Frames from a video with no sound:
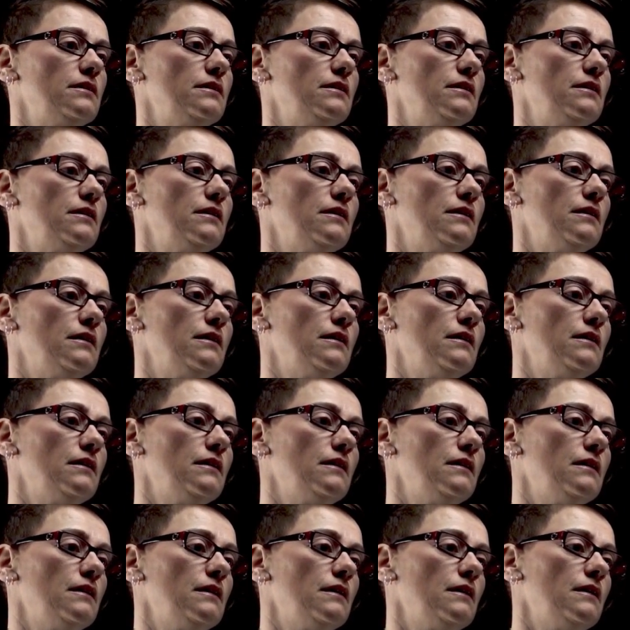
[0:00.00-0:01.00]

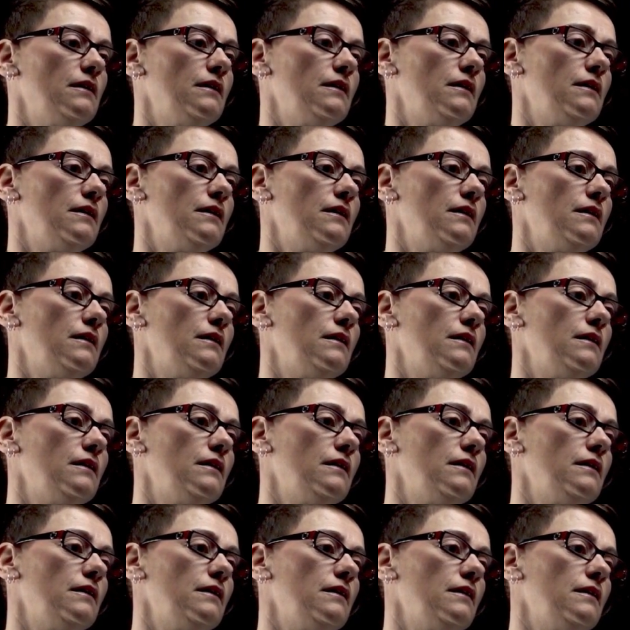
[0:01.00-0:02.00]

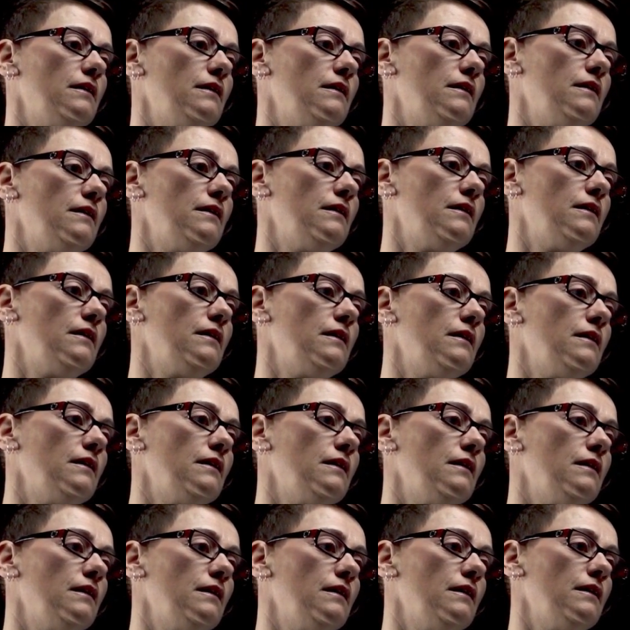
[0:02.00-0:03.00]

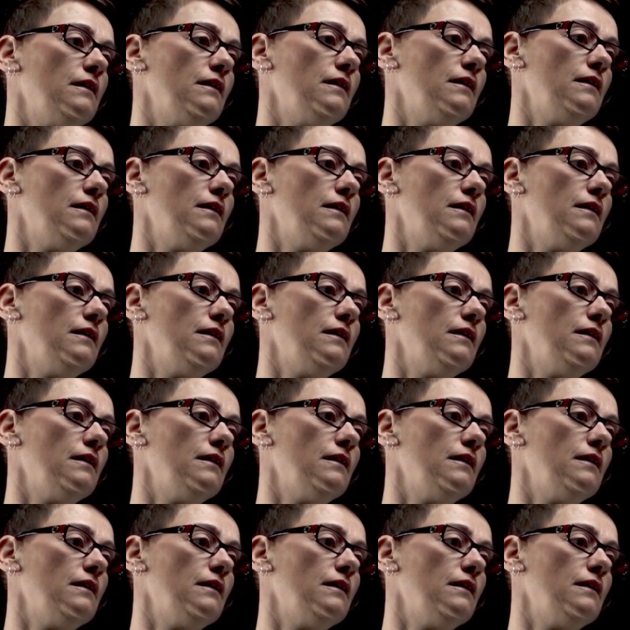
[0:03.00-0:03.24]
(no one is talking)